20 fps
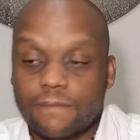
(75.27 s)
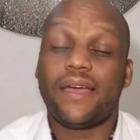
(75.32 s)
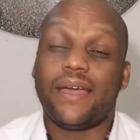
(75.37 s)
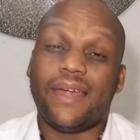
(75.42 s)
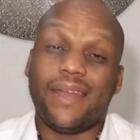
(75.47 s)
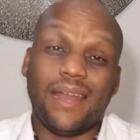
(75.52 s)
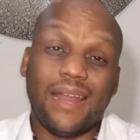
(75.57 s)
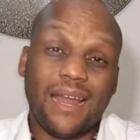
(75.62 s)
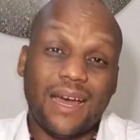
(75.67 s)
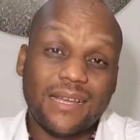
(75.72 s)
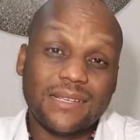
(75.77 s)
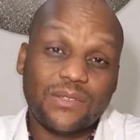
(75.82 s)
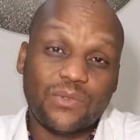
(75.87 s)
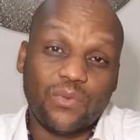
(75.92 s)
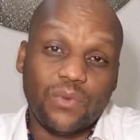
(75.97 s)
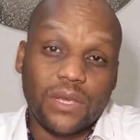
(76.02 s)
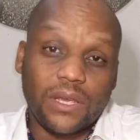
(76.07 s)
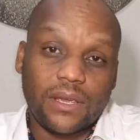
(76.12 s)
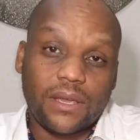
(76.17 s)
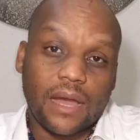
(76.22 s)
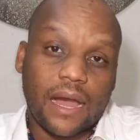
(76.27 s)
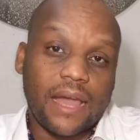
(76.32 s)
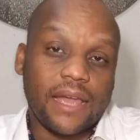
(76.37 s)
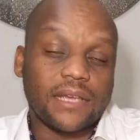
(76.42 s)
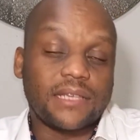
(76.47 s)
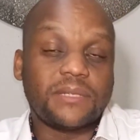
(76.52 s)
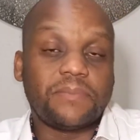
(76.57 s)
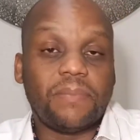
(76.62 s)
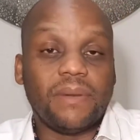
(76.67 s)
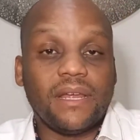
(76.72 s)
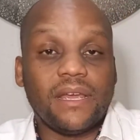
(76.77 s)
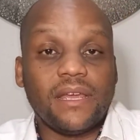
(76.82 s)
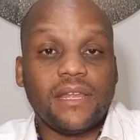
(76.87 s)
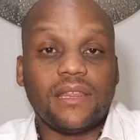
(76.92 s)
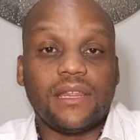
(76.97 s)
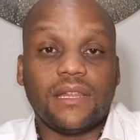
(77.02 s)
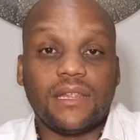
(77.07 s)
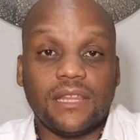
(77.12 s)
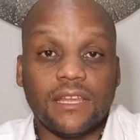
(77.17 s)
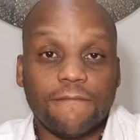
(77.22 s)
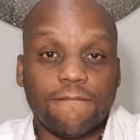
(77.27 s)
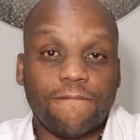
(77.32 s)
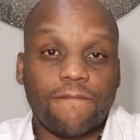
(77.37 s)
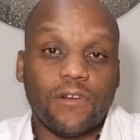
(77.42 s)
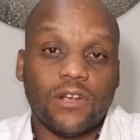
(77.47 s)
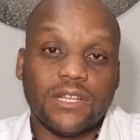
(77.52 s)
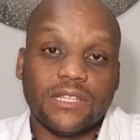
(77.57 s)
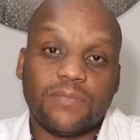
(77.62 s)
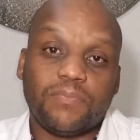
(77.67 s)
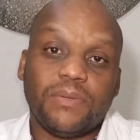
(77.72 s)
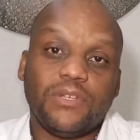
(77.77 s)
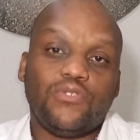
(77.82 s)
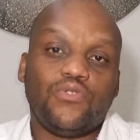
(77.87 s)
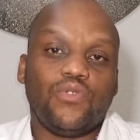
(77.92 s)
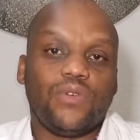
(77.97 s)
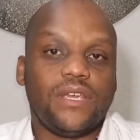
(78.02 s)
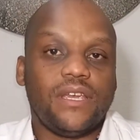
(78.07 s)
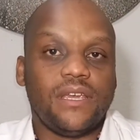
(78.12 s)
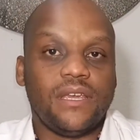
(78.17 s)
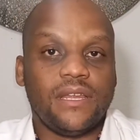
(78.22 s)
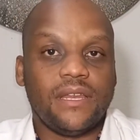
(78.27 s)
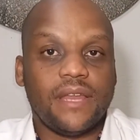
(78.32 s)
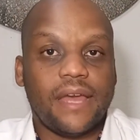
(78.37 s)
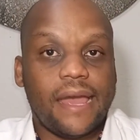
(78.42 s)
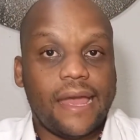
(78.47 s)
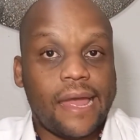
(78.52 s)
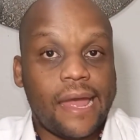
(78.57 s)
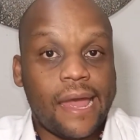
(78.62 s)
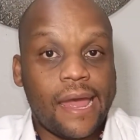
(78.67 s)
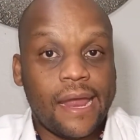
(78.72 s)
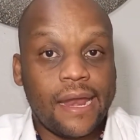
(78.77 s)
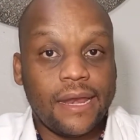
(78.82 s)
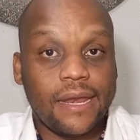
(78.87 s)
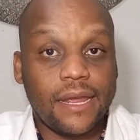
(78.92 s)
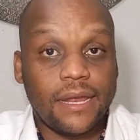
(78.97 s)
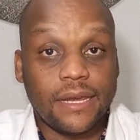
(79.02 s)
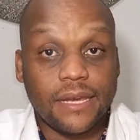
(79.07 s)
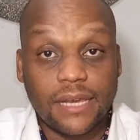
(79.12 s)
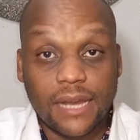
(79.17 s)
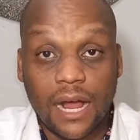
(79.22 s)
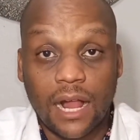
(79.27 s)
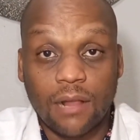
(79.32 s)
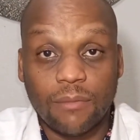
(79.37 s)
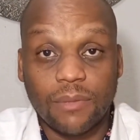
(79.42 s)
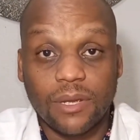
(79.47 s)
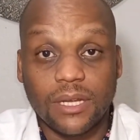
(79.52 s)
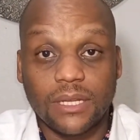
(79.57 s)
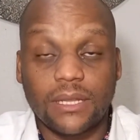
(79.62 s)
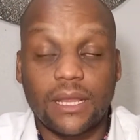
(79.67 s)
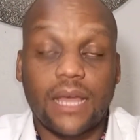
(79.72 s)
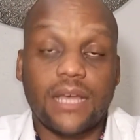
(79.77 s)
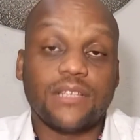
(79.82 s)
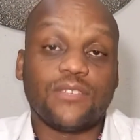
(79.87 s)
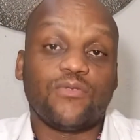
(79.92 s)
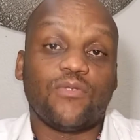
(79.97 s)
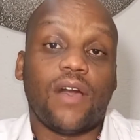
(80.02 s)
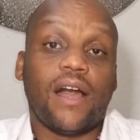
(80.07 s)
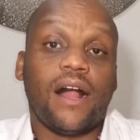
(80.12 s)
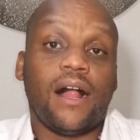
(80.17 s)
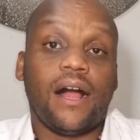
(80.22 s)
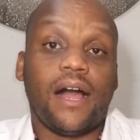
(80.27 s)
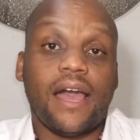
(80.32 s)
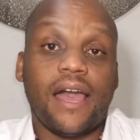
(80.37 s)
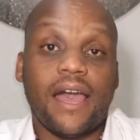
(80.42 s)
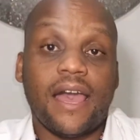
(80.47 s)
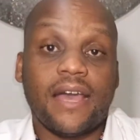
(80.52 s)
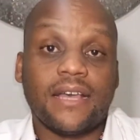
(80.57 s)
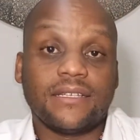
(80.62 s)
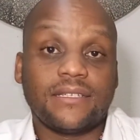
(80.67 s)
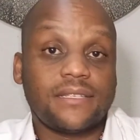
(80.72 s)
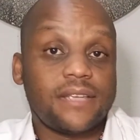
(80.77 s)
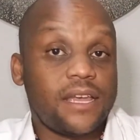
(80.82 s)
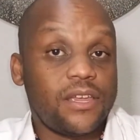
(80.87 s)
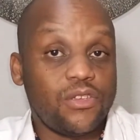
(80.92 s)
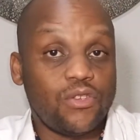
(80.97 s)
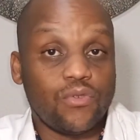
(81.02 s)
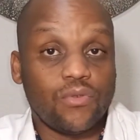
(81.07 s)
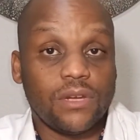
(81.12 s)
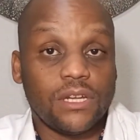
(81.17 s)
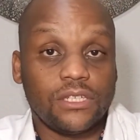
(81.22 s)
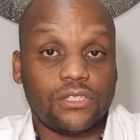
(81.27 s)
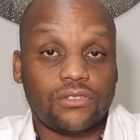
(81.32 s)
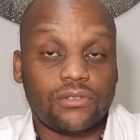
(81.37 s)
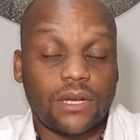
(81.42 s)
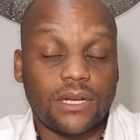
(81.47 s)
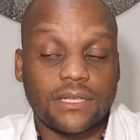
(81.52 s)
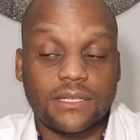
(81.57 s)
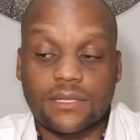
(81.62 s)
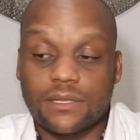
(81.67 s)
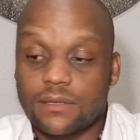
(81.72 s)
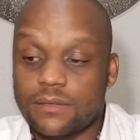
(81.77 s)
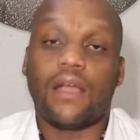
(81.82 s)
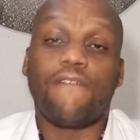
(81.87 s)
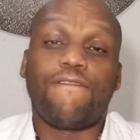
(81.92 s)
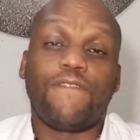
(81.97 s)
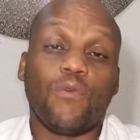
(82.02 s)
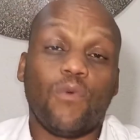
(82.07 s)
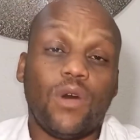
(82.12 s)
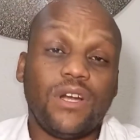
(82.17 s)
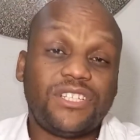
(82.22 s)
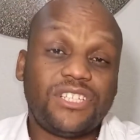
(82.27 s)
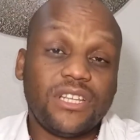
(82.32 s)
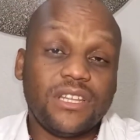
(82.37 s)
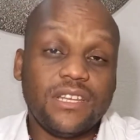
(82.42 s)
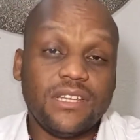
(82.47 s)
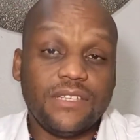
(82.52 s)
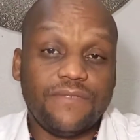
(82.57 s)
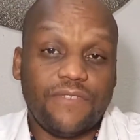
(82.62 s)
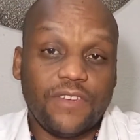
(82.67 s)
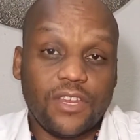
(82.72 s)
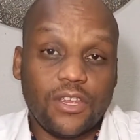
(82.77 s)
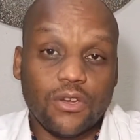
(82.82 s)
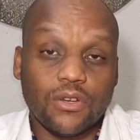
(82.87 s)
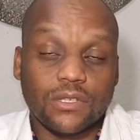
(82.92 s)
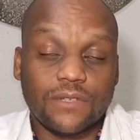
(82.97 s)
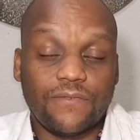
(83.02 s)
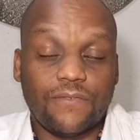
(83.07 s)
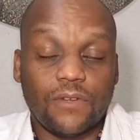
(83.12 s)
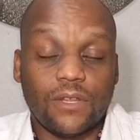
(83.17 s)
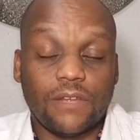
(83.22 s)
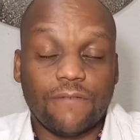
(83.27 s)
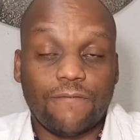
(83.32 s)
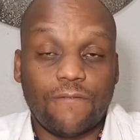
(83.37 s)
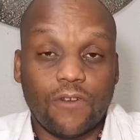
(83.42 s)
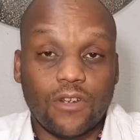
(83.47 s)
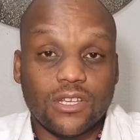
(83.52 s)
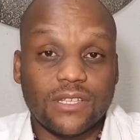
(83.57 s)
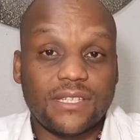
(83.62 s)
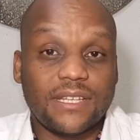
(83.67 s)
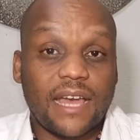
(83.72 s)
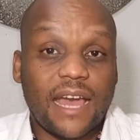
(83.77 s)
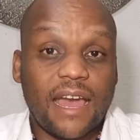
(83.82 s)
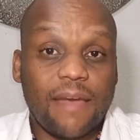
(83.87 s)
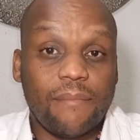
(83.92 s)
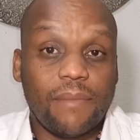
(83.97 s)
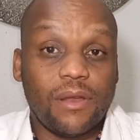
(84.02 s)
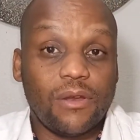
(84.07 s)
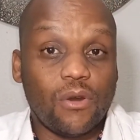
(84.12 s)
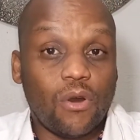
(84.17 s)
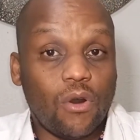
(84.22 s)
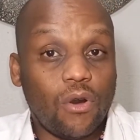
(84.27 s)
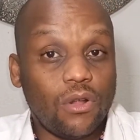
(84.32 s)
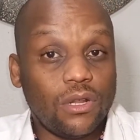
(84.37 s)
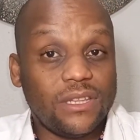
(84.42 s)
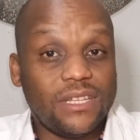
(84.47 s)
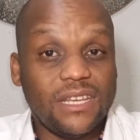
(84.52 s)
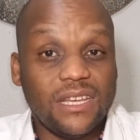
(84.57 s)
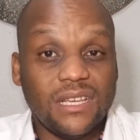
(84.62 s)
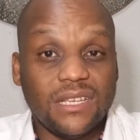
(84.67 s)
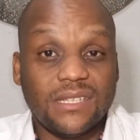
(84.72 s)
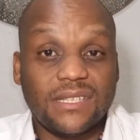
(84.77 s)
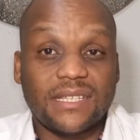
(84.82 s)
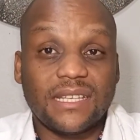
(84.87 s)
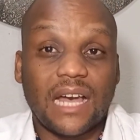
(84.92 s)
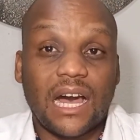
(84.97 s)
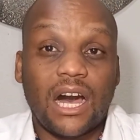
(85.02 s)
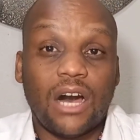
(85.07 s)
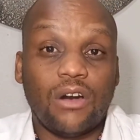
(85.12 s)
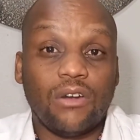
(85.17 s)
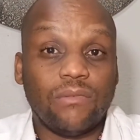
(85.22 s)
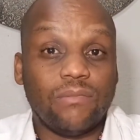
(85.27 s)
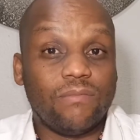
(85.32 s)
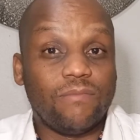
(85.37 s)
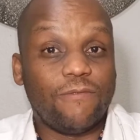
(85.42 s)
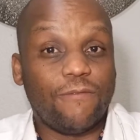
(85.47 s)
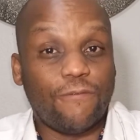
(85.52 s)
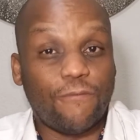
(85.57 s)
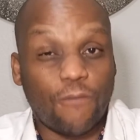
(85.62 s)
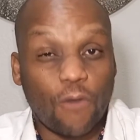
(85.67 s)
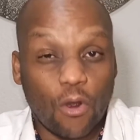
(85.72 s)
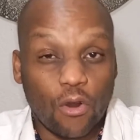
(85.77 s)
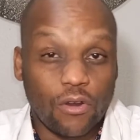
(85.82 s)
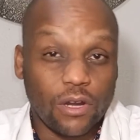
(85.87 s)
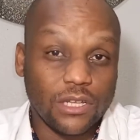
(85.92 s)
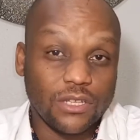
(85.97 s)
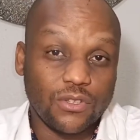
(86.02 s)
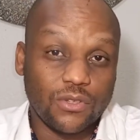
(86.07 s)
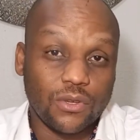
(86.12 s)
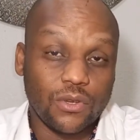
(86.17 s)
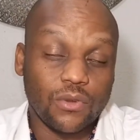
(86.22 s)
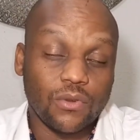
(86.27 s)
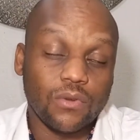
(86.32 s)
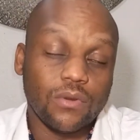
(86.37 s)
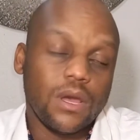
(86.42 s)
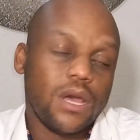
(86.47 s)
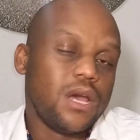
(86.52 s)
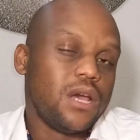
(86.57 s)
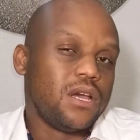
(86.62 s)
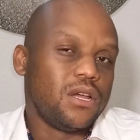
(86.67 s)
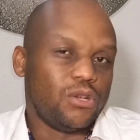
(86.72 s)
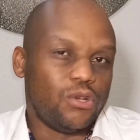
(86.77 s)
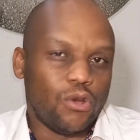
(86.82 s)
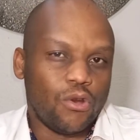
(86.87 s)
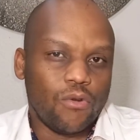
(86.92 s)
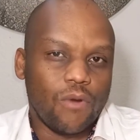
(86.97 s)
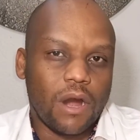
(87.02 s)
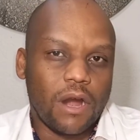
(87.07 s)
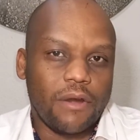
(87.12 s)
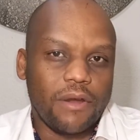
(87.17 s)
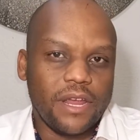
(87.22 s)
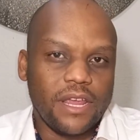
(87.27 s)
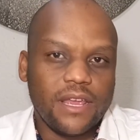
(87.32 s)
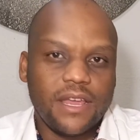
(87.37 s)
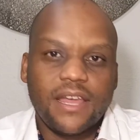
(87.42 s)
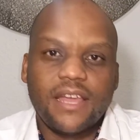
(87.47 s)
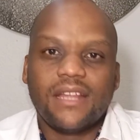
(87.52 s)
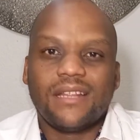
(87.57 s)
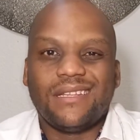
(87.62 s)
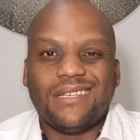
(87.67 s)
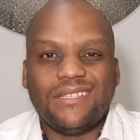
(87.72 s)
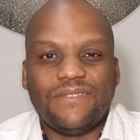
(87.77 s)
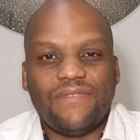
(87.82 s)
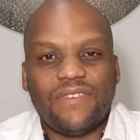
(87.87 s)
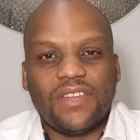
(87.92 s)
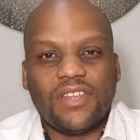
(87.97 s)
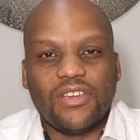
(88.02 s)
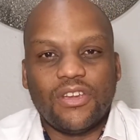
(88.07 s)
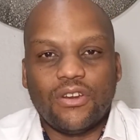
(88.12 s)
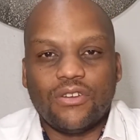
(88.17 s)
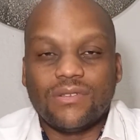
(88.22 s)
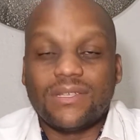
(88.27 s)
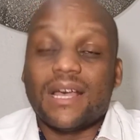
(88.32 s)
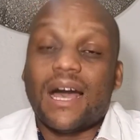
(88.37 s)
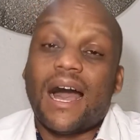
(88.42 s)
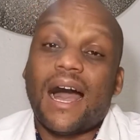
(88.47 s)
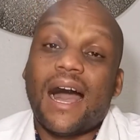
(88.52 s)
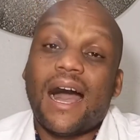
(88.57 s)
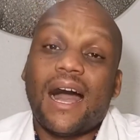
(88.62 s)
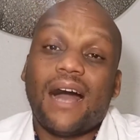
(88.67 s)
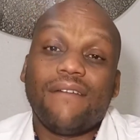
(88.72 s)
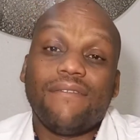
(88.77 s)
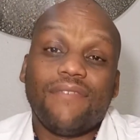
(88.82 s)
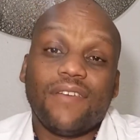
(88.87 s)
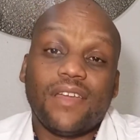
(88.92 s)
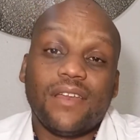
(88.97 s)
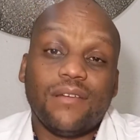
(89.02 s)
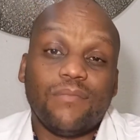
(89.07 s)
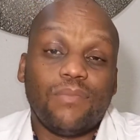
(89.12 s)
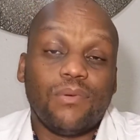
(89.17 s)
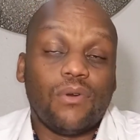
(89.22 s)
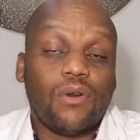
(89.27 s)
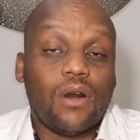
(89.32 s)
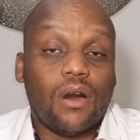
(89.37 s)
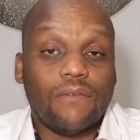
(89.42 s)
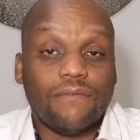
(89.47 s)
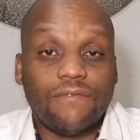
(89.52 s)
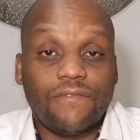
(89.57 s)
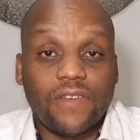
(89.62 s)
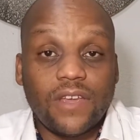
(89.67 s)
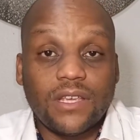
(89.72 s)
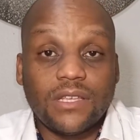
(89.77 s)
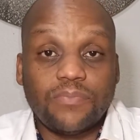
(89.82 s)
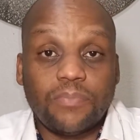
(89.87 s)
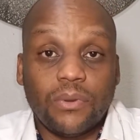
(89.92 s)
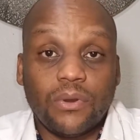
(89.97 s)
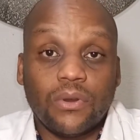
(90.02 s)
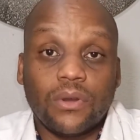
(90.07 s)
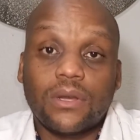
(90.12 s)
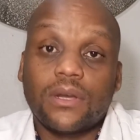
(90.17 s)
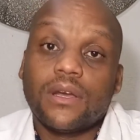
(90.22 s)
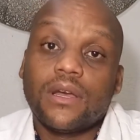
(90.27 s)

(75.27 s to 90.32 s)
And last week I explained the difference between an endowment as well as a unit trust. If you're watching these videos for the first time and all these sound foreign to you, don't worry. These videos are available on Facebook,